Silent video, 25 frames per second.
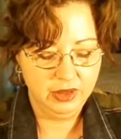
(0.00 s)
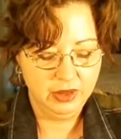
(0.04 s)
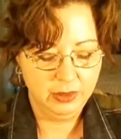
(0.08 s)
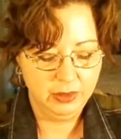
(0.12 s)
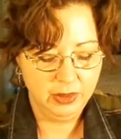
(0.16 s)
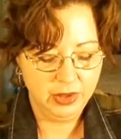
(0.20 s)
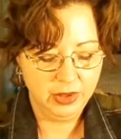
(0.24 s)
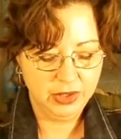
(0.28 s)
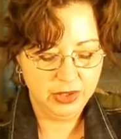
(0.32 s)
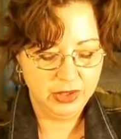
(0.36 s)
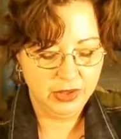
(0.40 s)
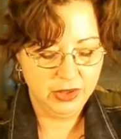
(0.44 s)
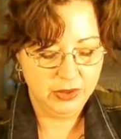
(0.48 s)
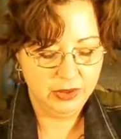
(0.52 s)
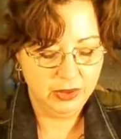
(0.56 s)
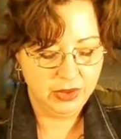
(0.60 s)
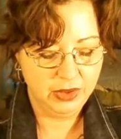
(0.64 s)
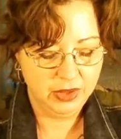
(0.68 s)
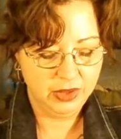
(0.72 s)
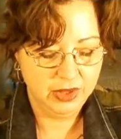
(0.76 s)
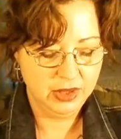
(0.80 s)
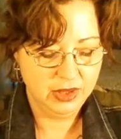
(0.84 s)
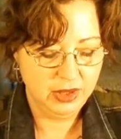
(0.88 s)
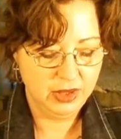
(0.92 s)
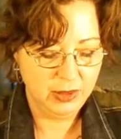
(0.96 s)
The brushes
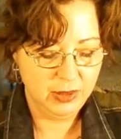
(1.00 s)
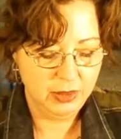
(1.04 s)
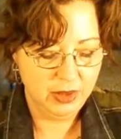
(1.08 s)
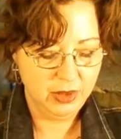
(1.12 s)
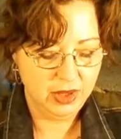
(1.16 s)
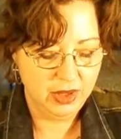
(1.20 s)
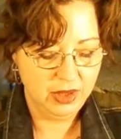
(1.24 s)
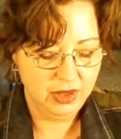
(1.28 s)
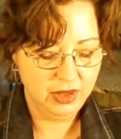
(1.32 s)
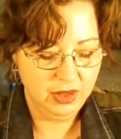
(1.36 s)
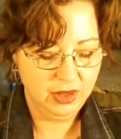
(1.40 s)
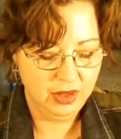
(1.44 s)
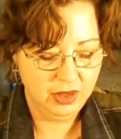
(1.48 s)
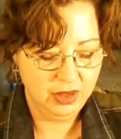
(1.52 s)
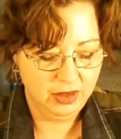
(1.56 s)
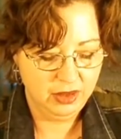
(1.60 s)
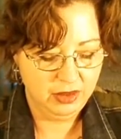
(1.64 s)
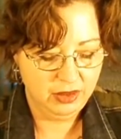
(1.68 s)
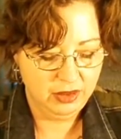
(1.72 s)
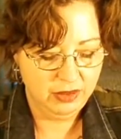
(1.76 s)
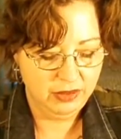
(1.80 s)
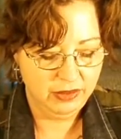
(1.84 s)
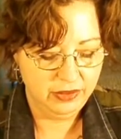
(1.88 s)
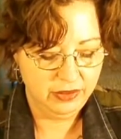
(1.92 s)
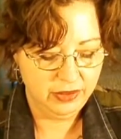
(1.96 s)
weren't separated
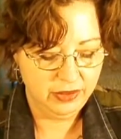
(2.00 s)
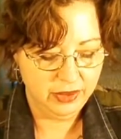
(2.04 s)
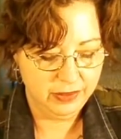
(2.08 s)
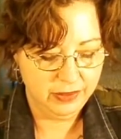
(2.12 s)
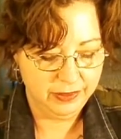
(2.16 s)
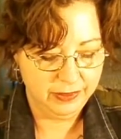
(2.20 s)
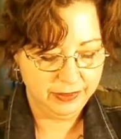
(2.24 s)
enough.